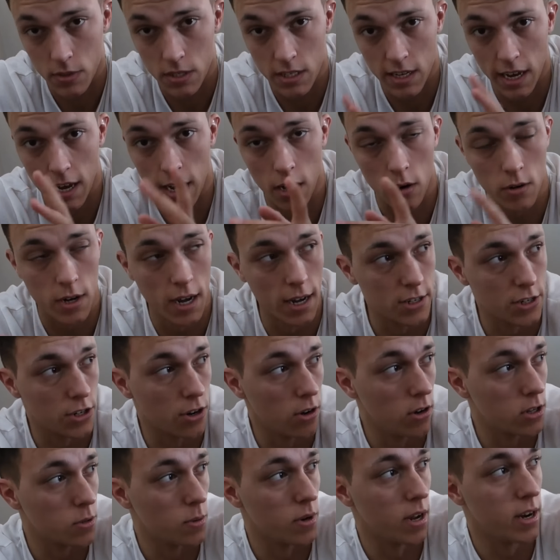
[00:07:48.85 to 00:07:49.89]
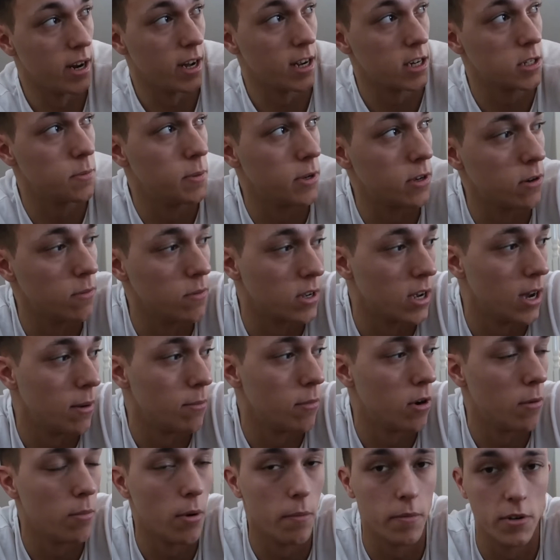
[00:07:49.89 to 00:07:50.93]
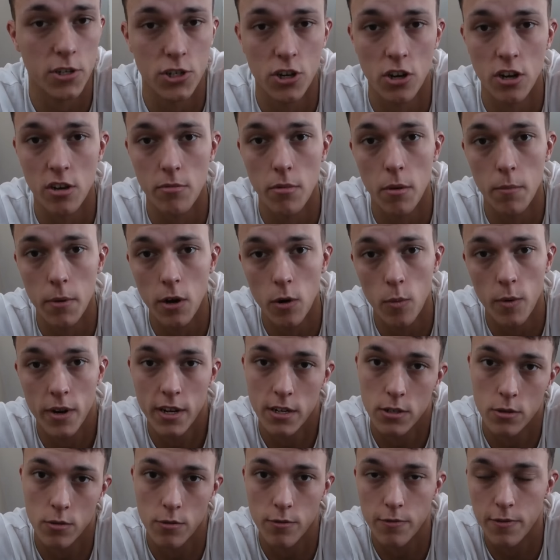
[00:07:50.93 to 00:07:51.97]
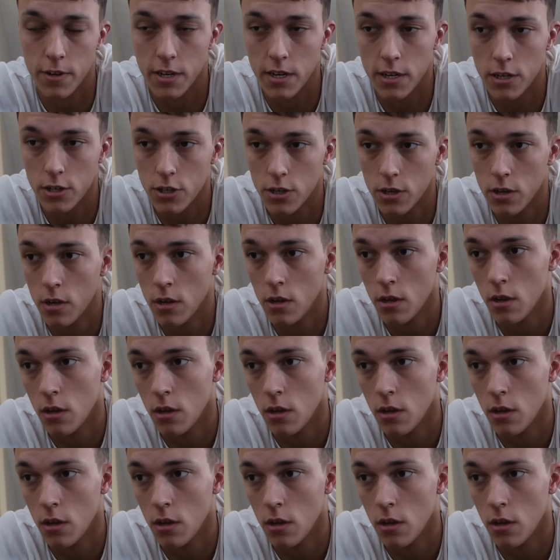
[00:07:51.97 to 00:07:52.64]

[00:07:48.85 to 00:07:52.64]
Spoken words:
Yeah, I'll catch you guys when I next pick up the camera. I'll probably show you my meal when it's all finished.